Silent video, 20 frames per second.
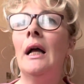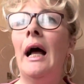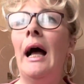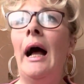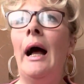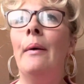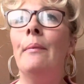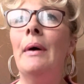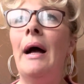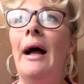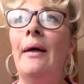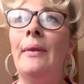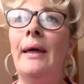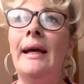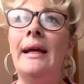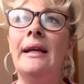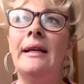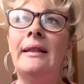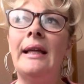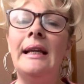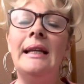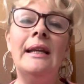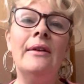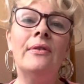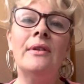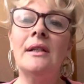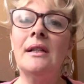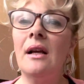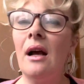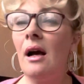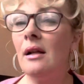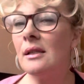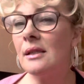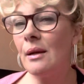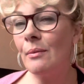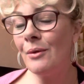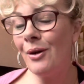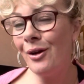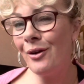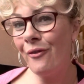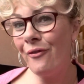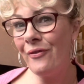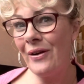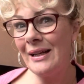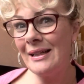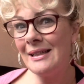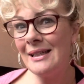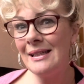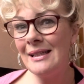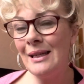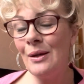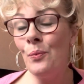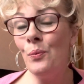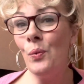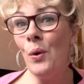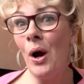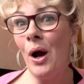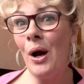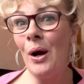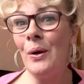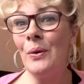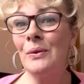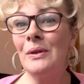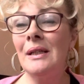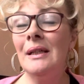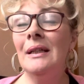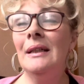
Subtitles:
And they live in some kind of fantasy world.